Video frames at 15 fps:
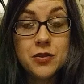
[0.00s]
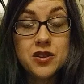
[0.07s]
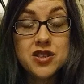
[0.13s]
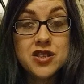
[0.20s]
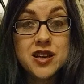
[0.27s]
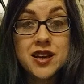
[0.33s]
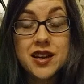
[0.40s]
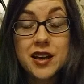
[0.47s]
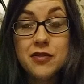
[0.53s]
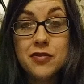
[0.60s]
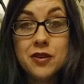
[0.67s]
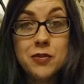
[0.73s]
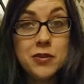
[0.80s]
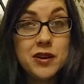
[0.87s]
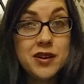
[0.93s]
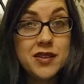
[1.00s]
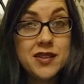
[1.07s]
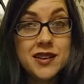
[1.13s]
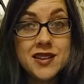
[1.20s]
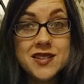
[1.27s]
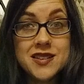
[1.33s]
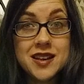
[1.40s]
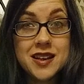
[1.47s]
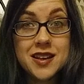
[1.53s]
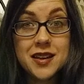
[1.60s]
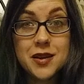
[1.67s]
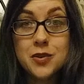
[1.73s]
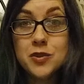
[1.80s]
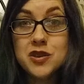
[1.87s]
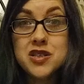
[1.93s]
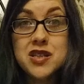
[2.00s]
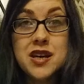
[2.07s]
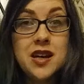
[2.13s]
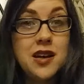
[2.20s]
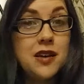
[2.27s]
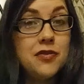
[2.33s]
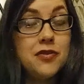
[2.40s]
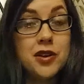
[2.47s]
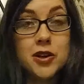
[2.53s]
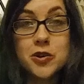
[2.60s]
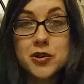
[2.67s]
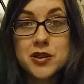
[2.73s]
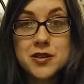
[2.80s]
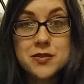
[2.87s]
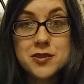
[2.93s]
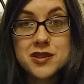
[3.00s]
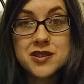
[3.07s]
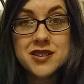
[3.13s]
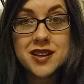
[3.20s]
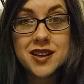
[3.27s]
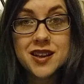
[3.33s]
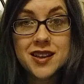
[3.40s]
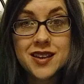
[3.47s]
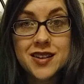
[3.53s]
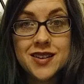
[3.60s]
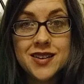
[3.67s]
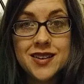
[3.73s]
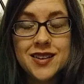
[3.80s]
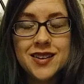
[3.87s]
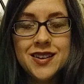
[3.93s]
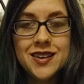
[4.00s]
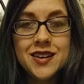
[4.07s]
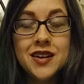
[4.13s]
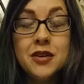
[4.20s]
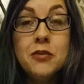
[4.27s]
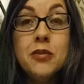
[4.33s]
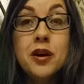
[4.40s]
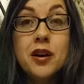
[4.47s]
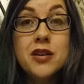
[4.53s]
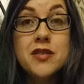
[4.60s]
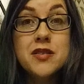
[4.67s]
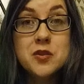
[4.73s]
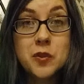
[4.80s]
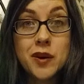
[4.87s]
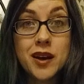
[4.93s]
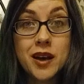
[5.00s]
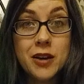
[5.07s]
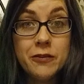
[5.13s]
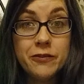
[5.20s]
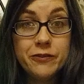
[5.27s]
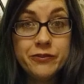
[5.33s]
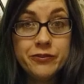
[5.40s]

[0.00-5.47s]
We shared every birthday together. We shared every Christmas together. Passed away.